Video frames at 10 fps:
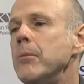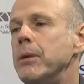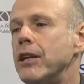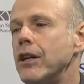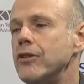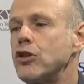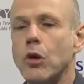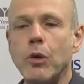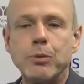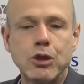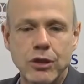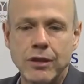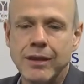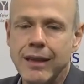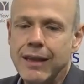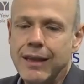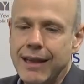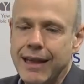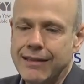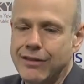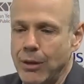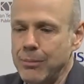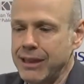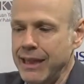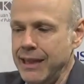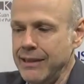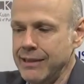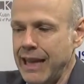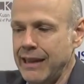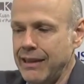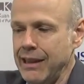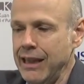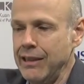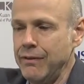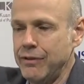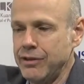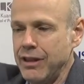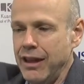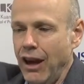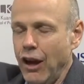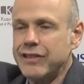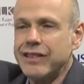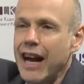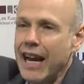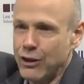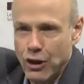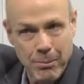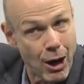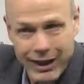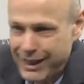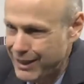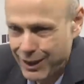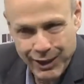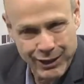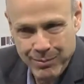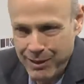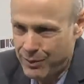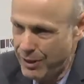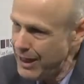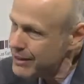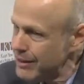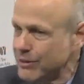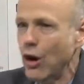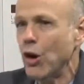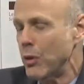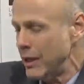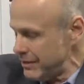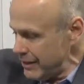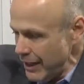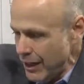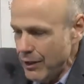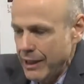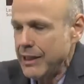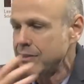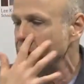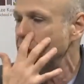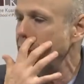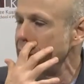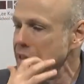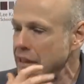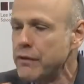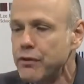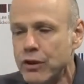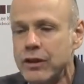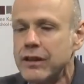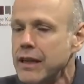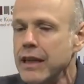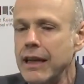because corruption is something that lives aside the market economy, right? It's always there, and it's and different